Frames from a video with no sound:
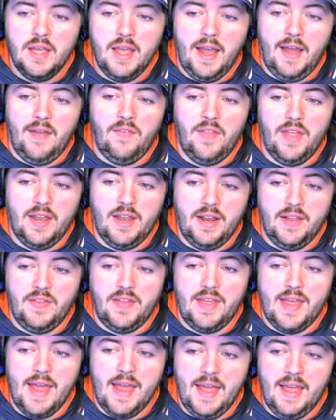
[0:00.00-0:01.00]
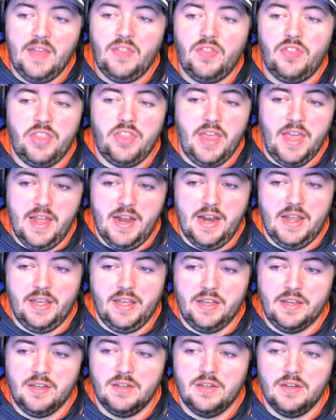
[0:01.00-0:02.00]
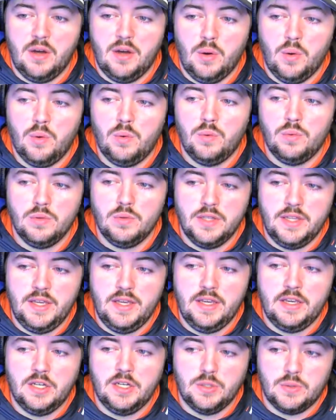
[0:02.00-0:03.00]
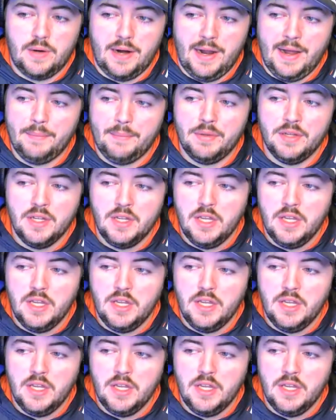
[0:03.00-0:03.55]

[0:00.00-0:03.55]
And then in the 8th inning, holy crap,